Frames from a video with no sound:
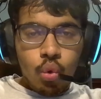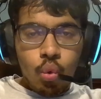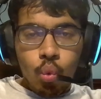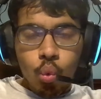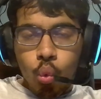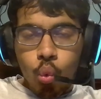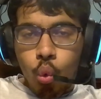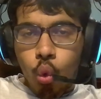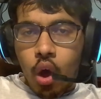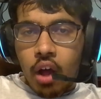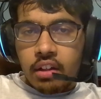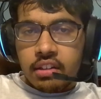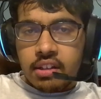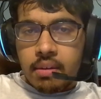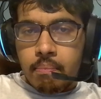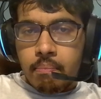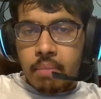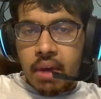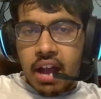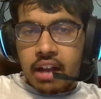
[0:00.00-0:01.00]

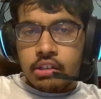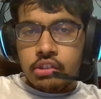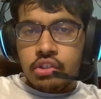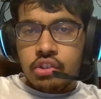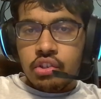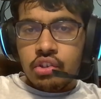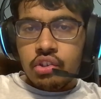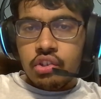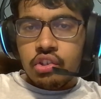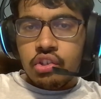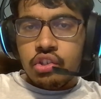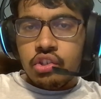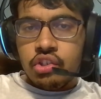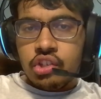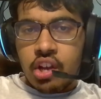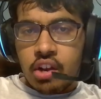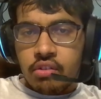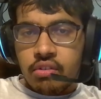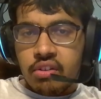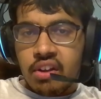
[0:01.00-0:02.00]
Welcome back to the
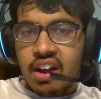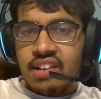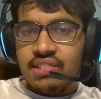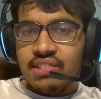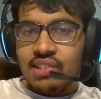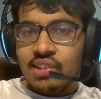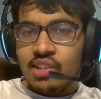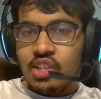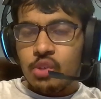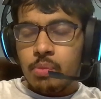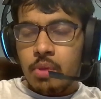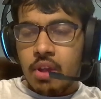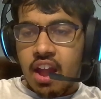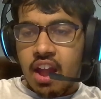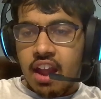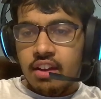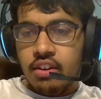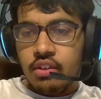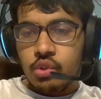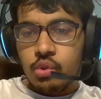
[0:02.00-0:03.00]
channel, guys. It is me,
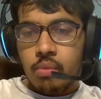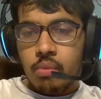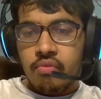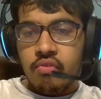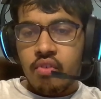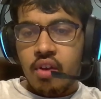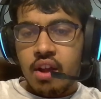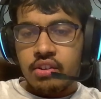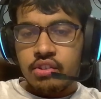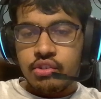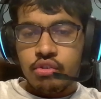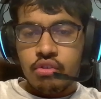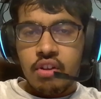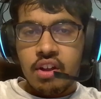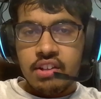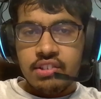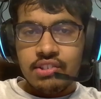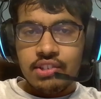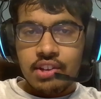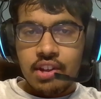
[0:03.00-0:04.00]
Aegis for Extra,
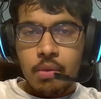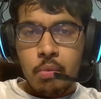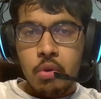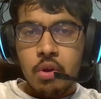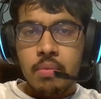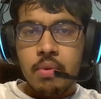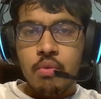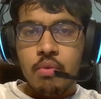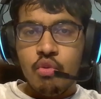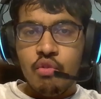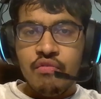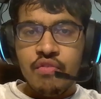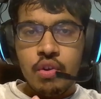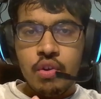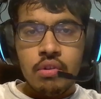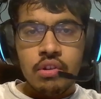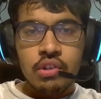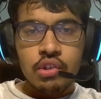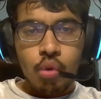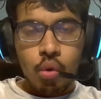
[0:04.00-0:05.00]
and today we're going to be
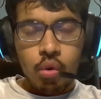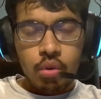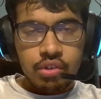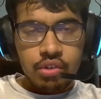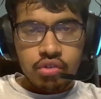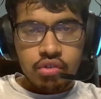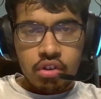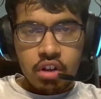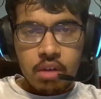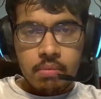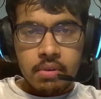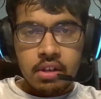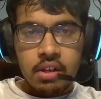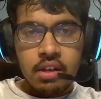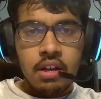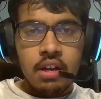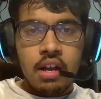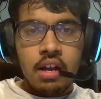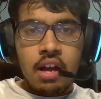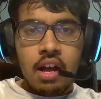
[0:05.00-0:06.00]
reviewing Total Drama
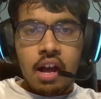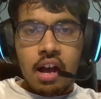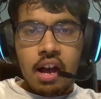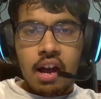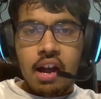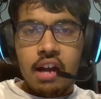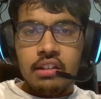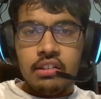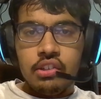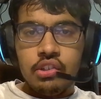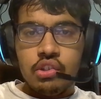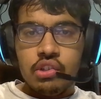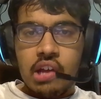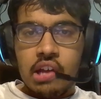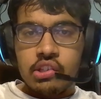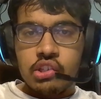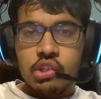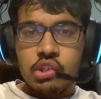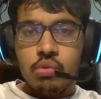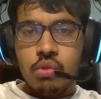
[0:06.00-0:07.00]
Island
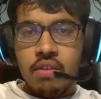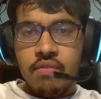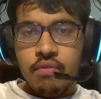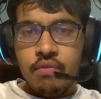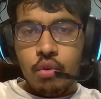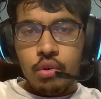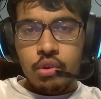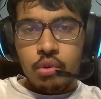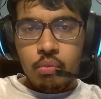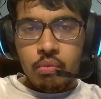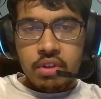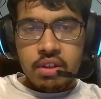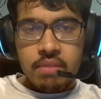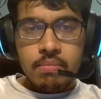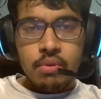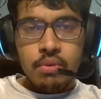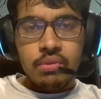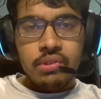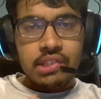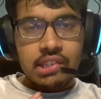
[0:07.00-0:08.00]
2024, the
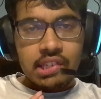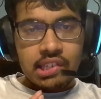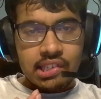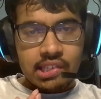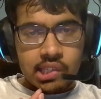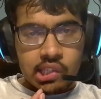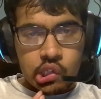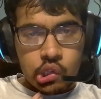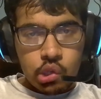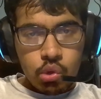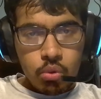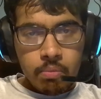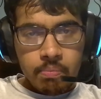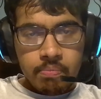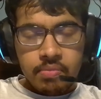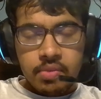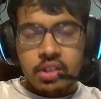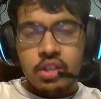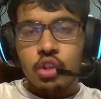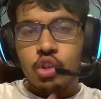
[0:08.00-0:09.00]
reboot season two.
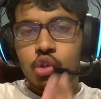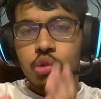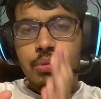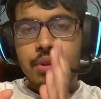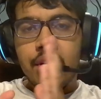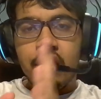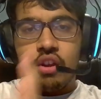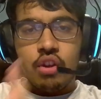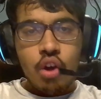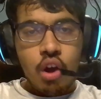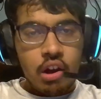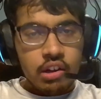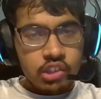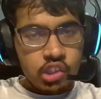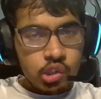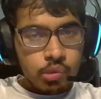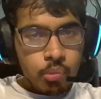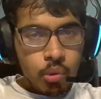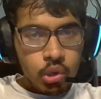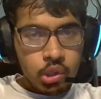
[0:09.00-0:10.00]
This will be a
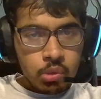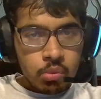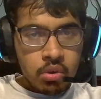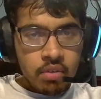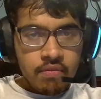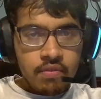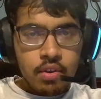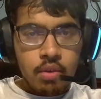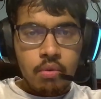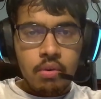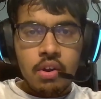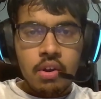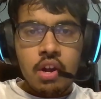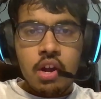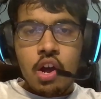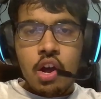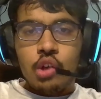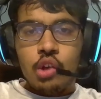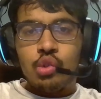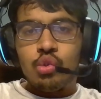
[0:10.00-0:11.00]
non-spoiler review,
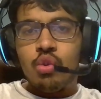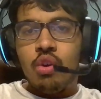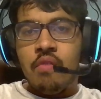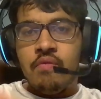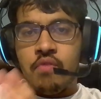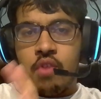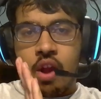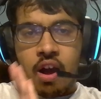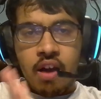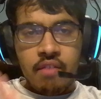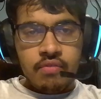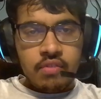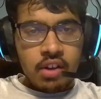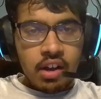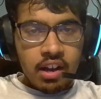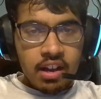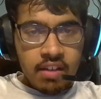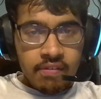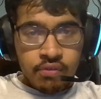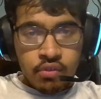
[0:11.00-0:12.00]
so if you're not,
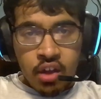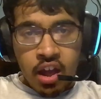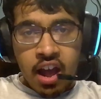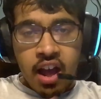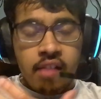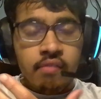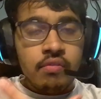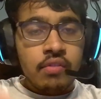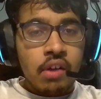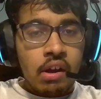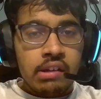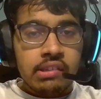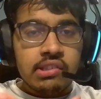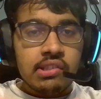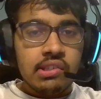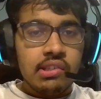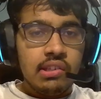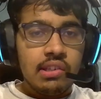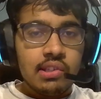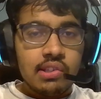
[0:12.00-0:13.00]
not if you have not
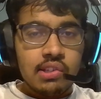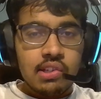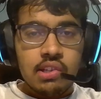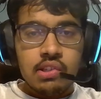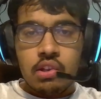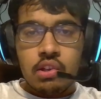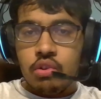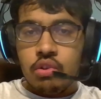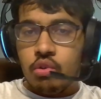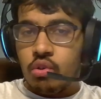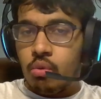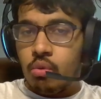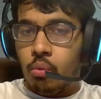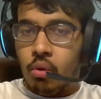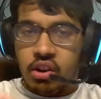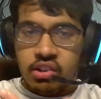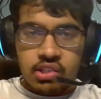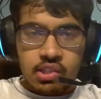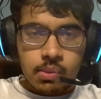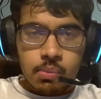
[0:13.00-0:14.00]
seen the season, you can
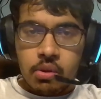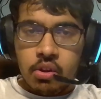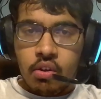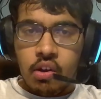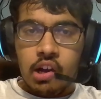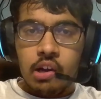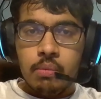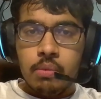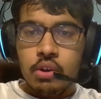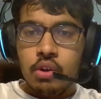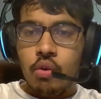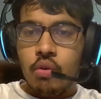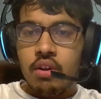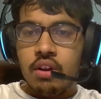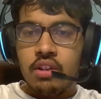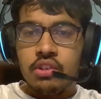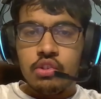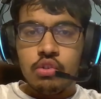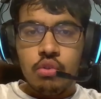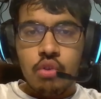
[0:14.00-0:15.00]
watch this video. I'll be going
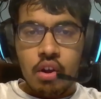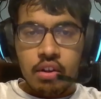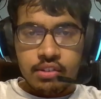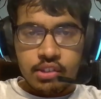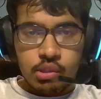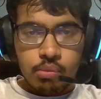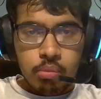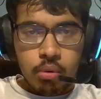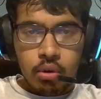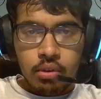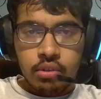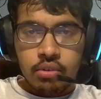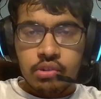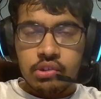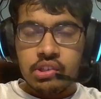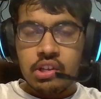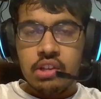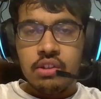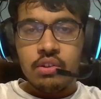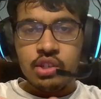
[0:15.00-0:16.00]
into
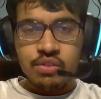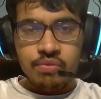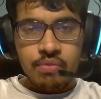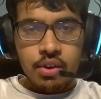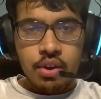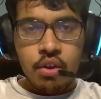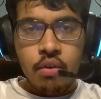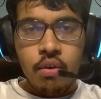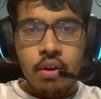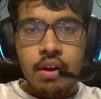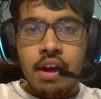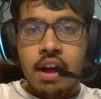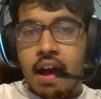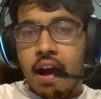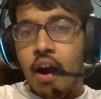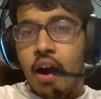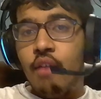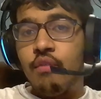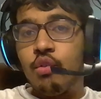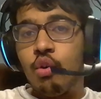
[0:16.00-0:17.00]
non-spoilers in this video.
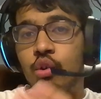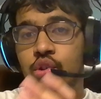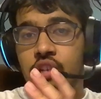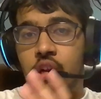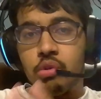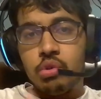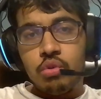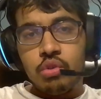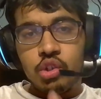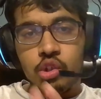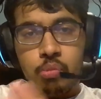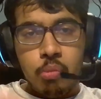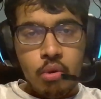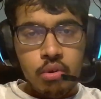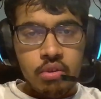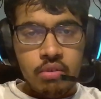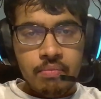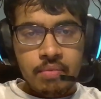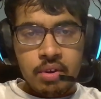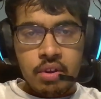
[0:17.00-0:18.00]
Of course, I'll do a
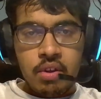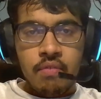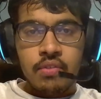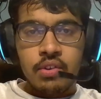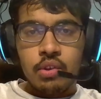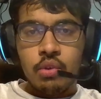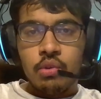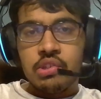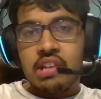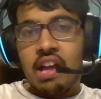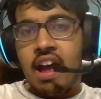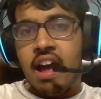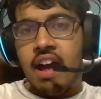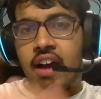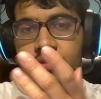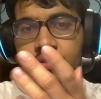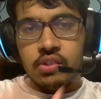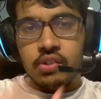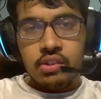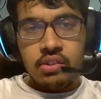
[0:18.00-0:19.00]
spoiler video for those that
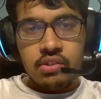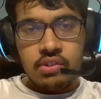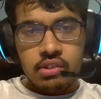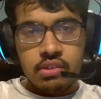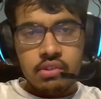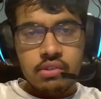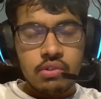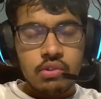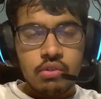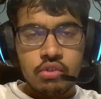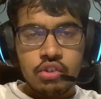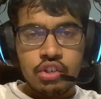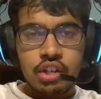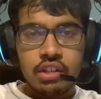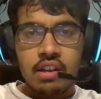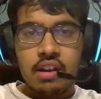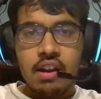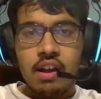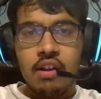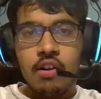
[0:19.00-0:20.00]
have seen the season, so check
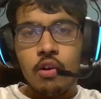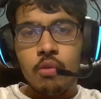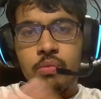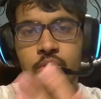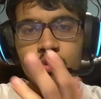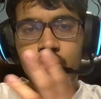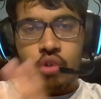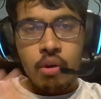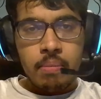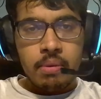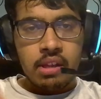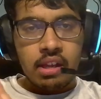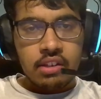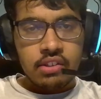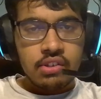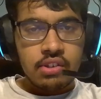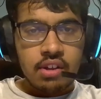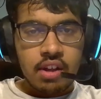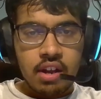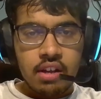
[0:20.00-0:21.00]
that out. I'll be dropping that
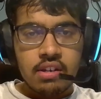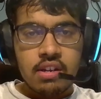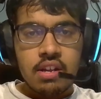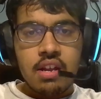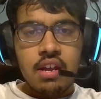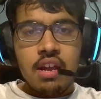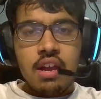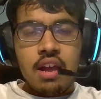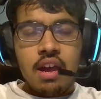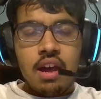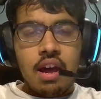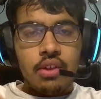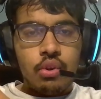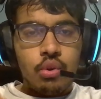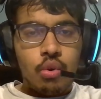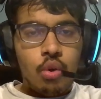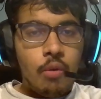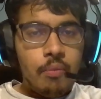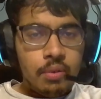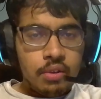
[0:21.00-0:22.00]
tonight, and then
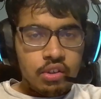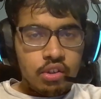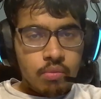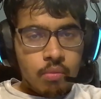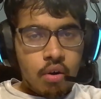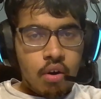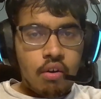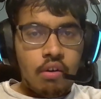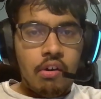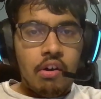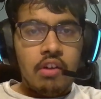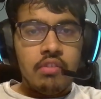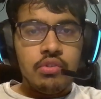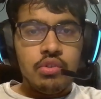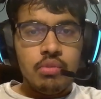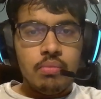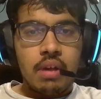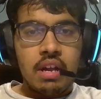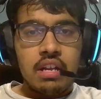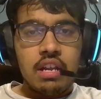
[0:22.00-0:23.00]
hopefully tomorrow I'll
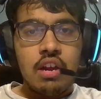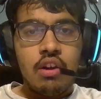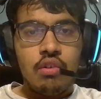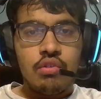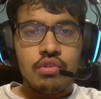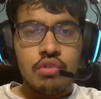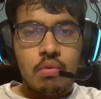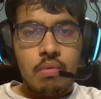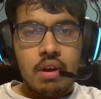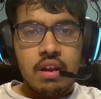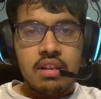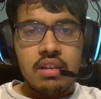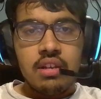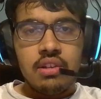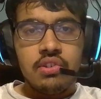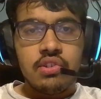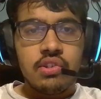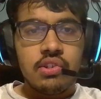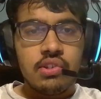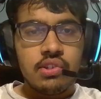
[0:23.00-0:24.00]
do my character
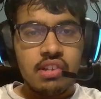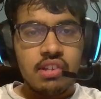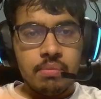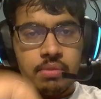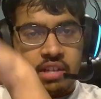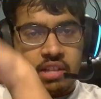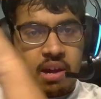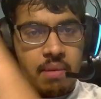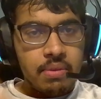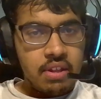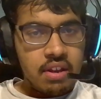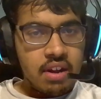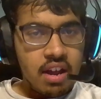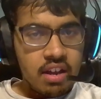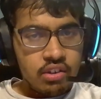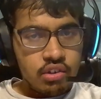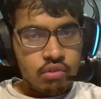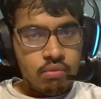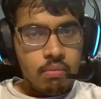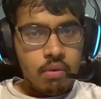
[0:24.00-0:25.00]
rankings sometime in the
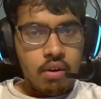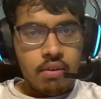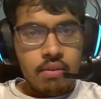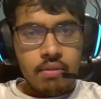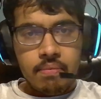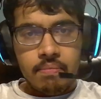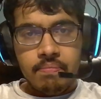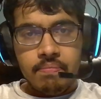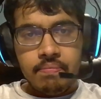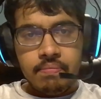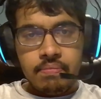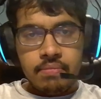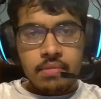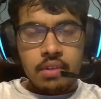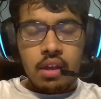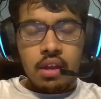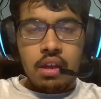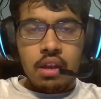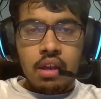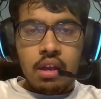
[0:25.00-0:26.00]
night tomorrow.
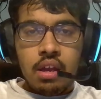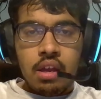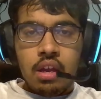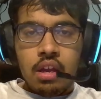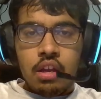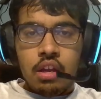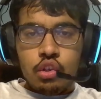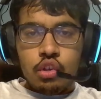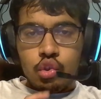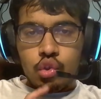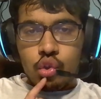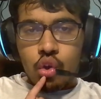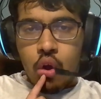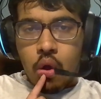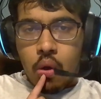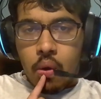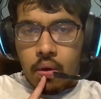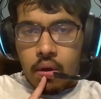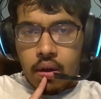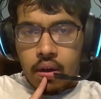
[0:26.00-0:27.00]

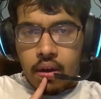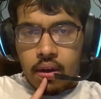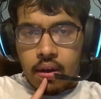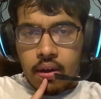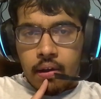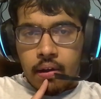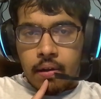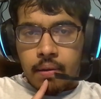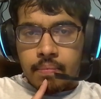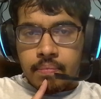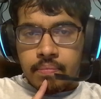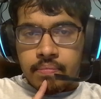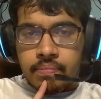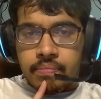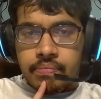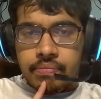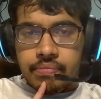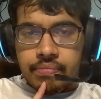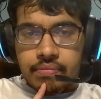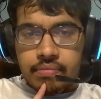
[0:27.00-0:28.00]
So, um,
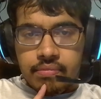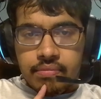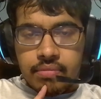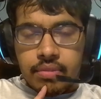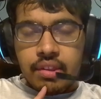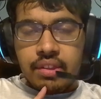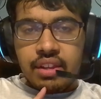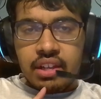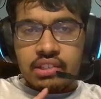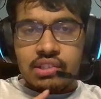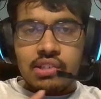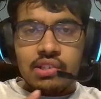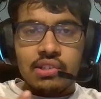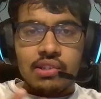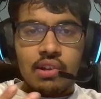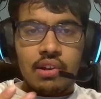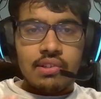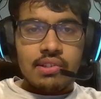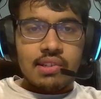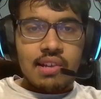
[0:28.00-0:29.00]
let's
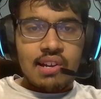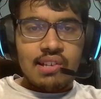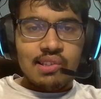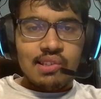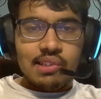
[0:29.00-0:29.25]
discuss, guys.